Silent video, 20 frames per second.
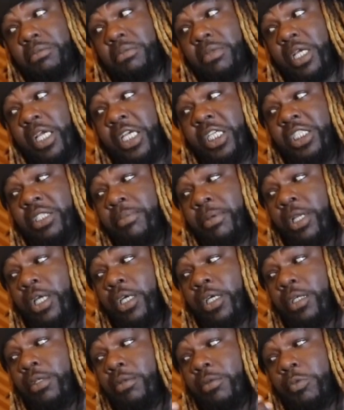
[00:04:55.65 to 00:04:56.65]
And he's a
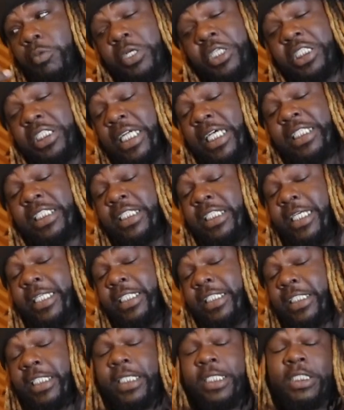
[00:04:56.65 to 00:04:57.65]
blood. Which not saying
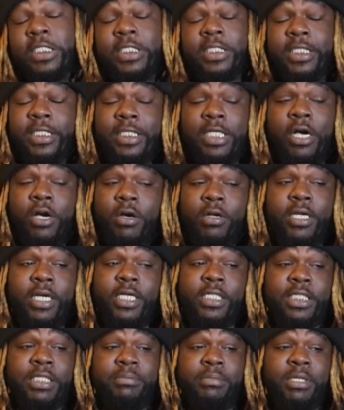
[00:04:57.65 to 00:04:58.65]
just cuz all niggas
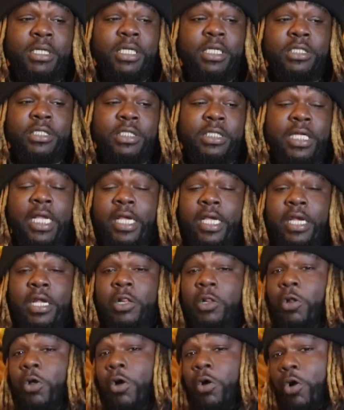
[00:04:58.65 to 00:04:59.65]
is bloods, they get
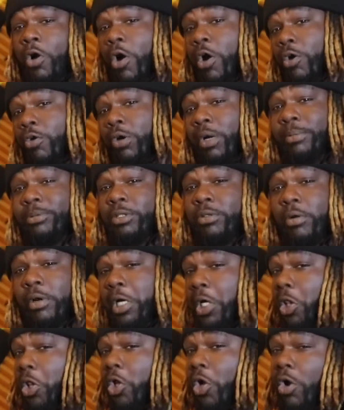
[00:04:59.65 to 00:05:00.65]
along. All Crips don't get
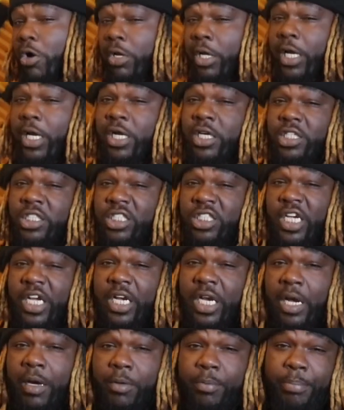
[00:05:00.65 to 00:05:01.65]
along, nigga. Understand
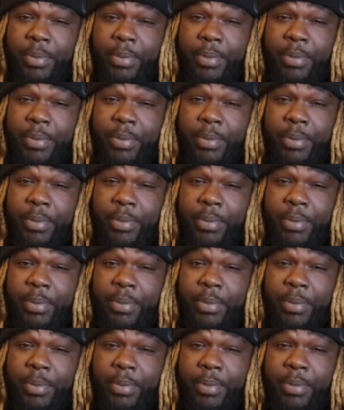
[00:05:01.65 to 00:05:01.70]
that.